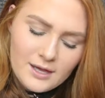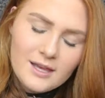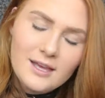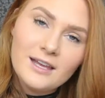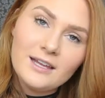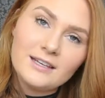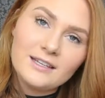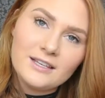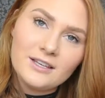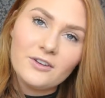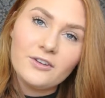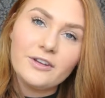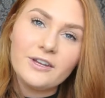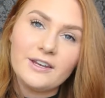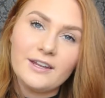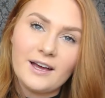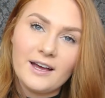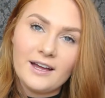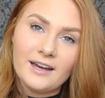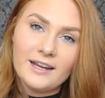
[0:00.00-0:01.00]
and
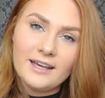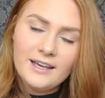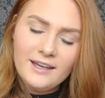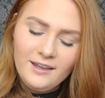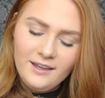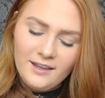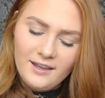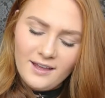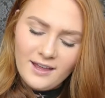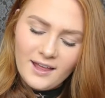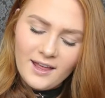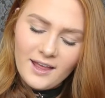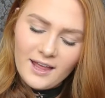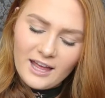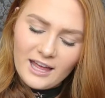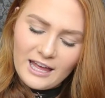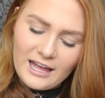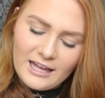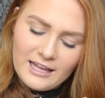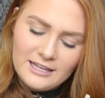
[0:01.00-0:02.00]
Gilded Honey,
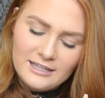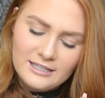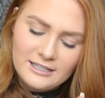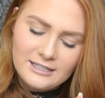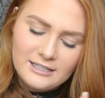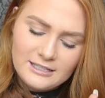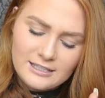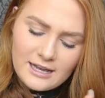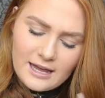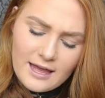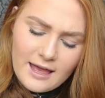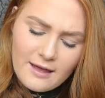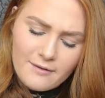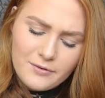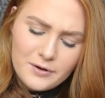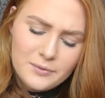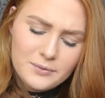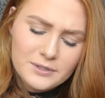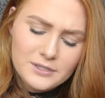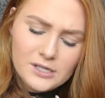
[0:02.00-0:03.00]
and
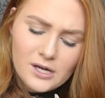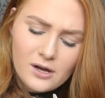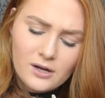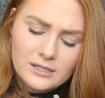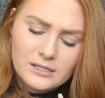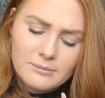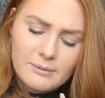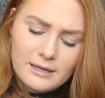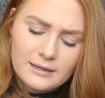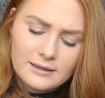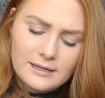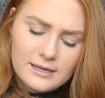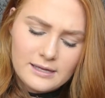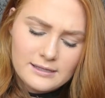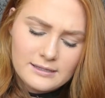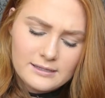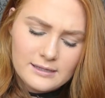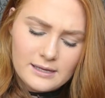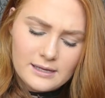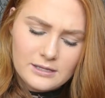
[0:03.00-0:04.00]
everyone talks about
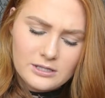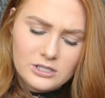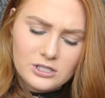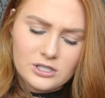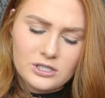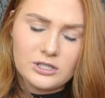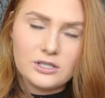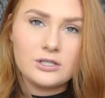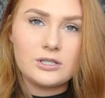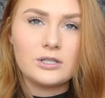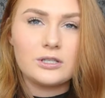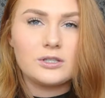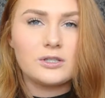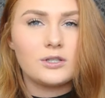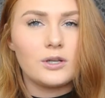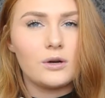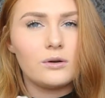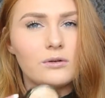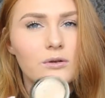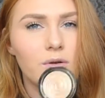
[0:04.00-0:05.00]
this. It's just
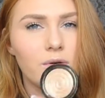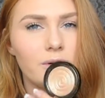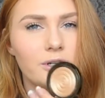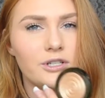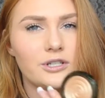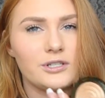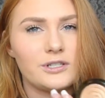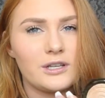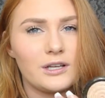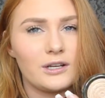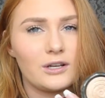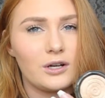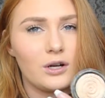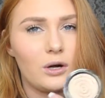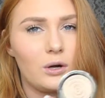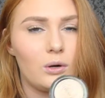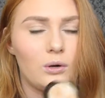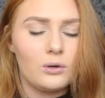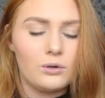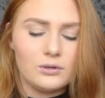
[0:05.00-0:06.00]
so gorgeous and
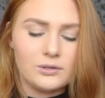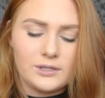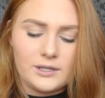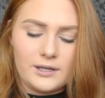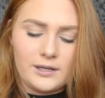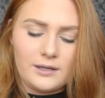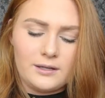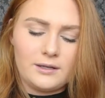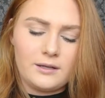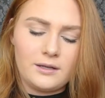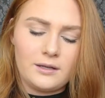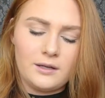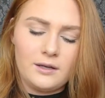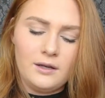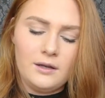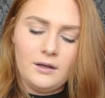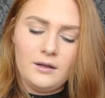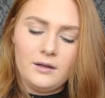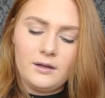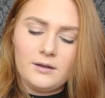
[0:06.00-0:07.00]
gold, and
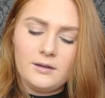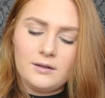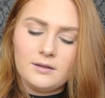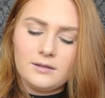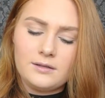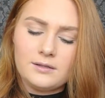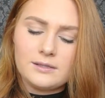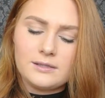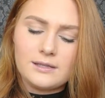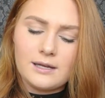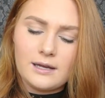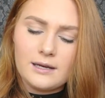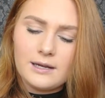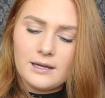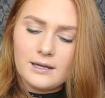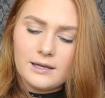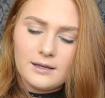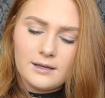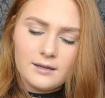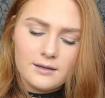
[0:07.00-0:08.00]

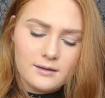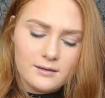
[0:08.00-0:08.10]
Stunning.